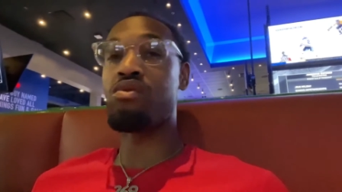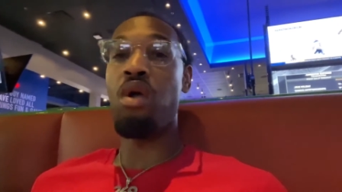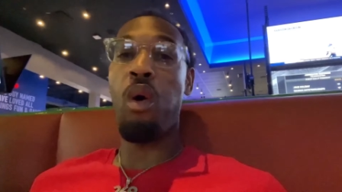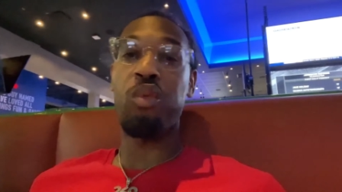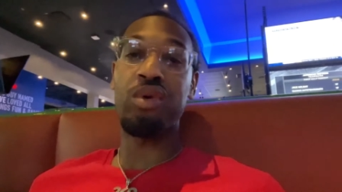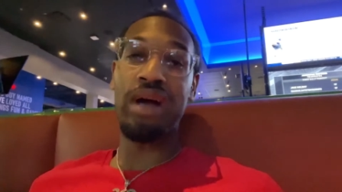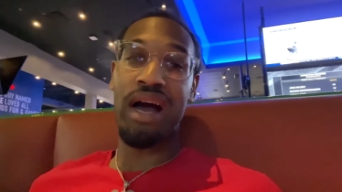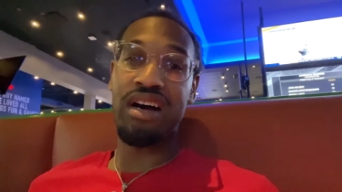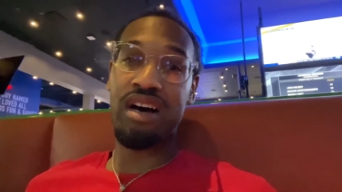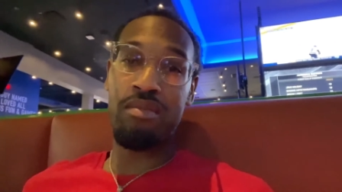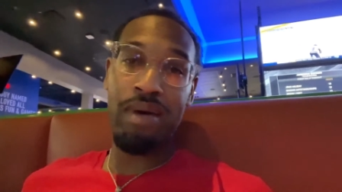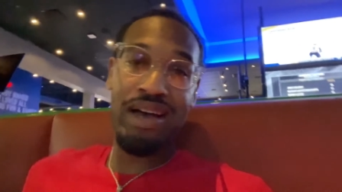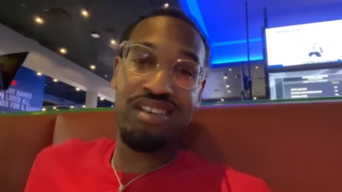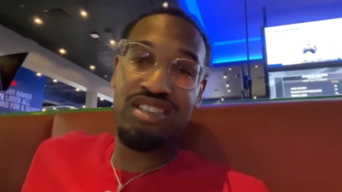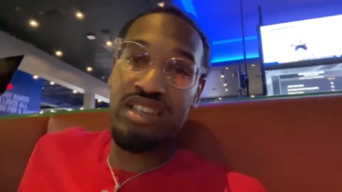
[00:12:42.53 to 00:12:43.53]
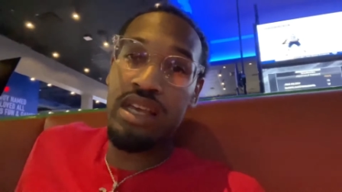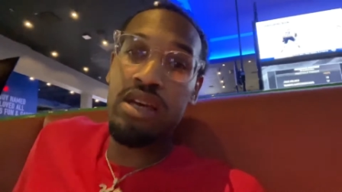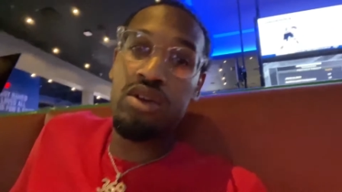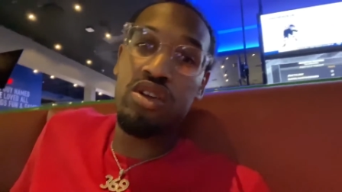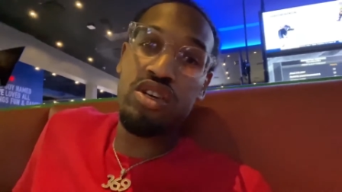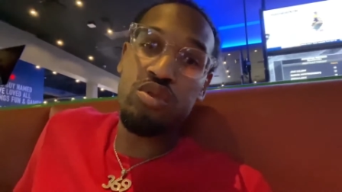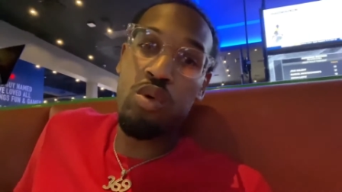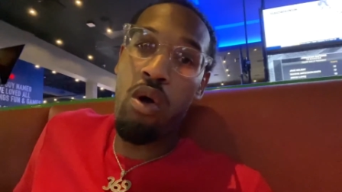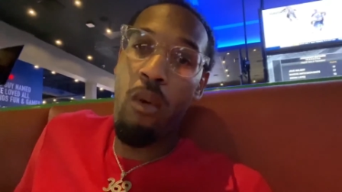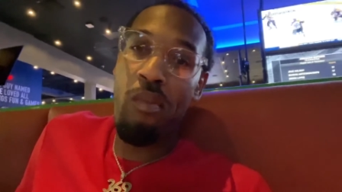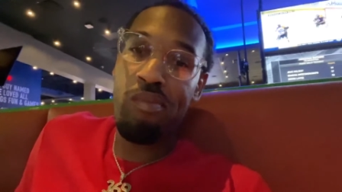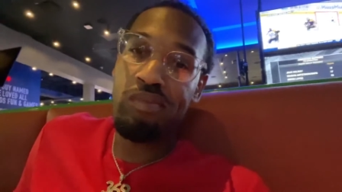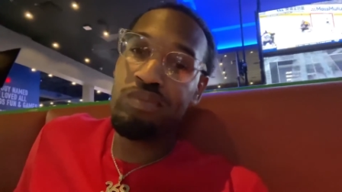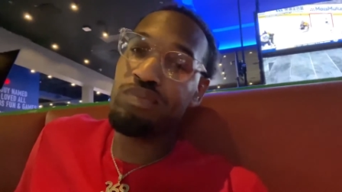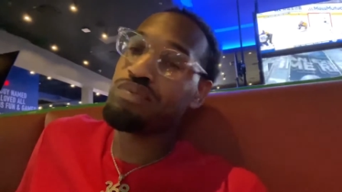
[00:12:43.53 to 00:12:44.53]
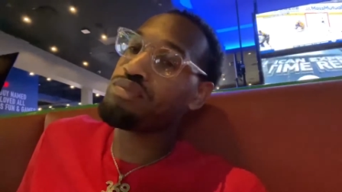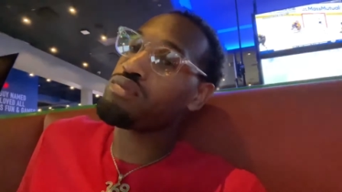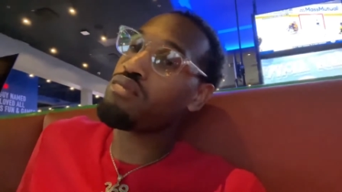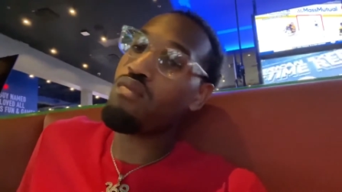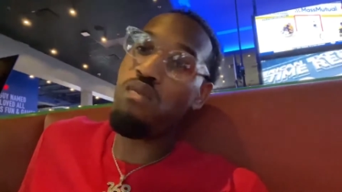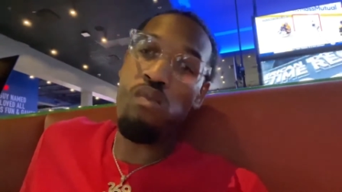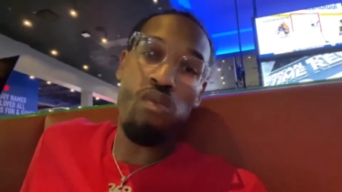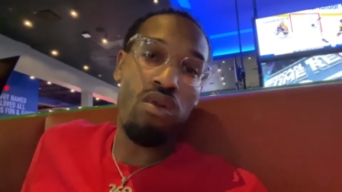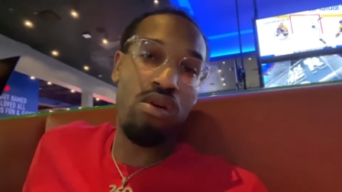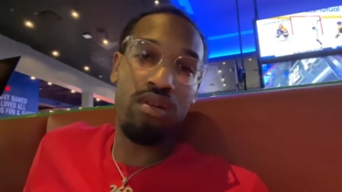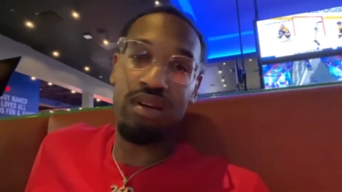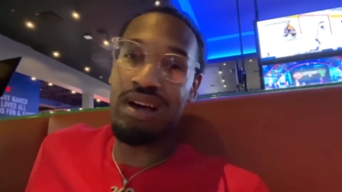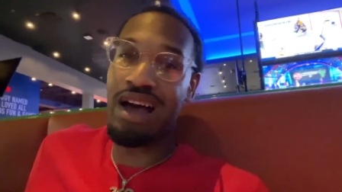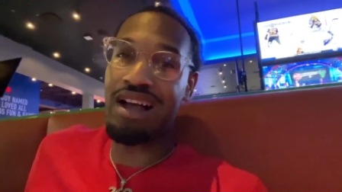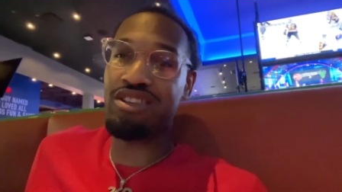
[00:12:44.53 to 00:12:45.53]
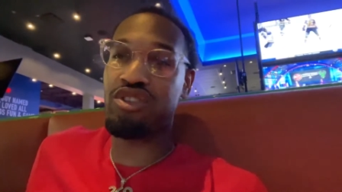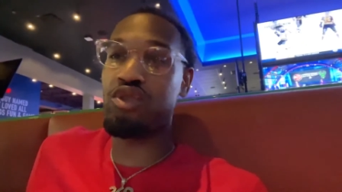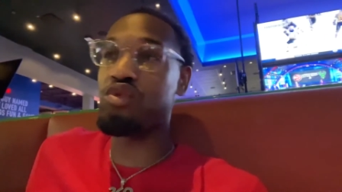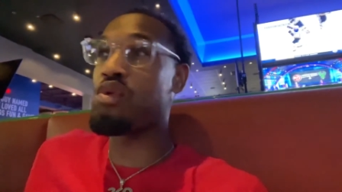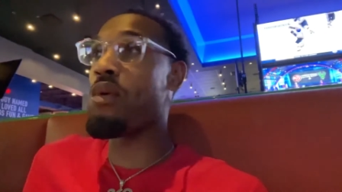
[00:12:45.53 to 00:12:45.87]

We gotta come back and steal this one. Got to.